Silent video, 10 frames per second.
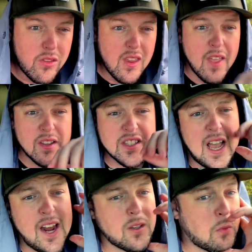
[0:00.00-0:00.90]
And the
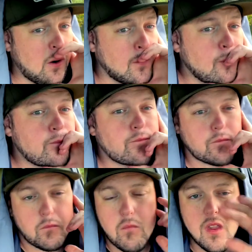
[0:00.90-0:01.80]
saddest part,
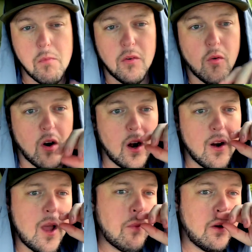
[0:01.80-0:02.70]
before I
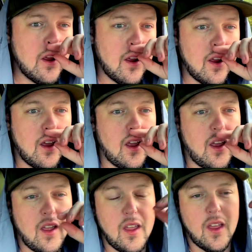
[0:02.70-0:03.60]
wrap, and
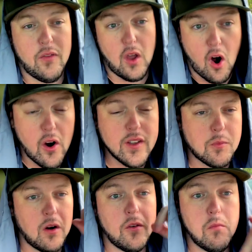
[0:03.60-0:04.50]
the hardest
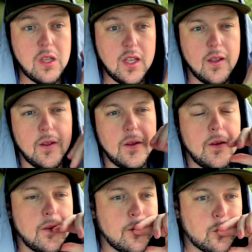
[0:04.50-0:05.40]
part for me,
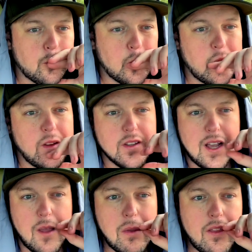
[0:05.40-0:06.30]
is
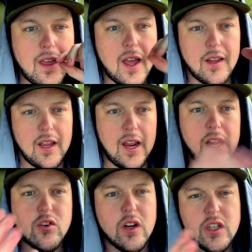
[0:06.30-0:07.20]
I'm in that
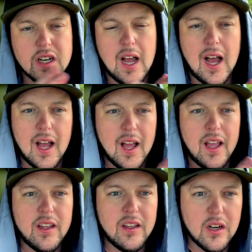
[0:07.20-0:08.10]
age range and,
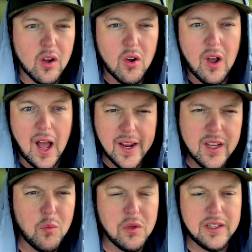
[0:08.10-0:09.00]
you know, I
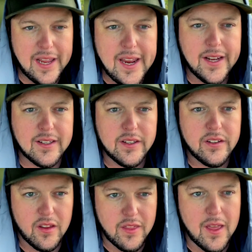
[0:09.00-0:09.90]
can relate
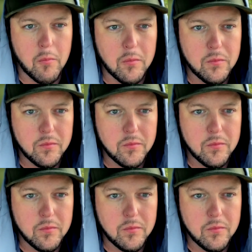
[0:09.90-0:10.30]
to them,